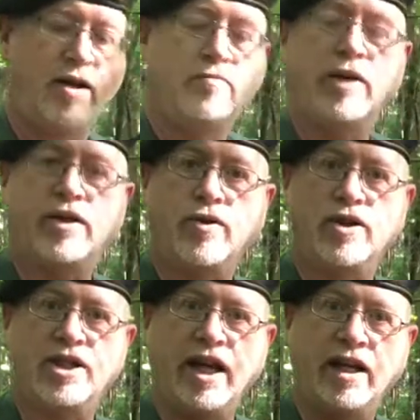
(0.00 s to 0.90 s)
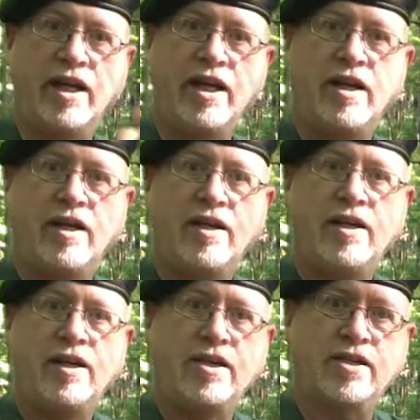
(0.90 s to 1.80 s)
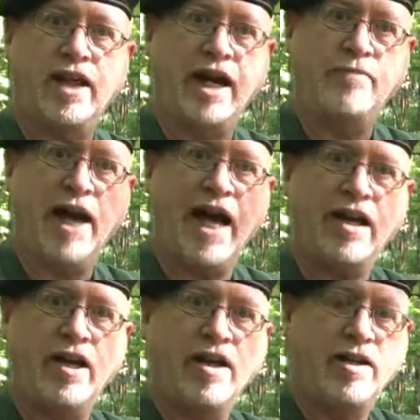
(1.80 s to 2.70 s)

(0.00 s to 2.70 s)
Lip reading: Make sure it's in. Slide back.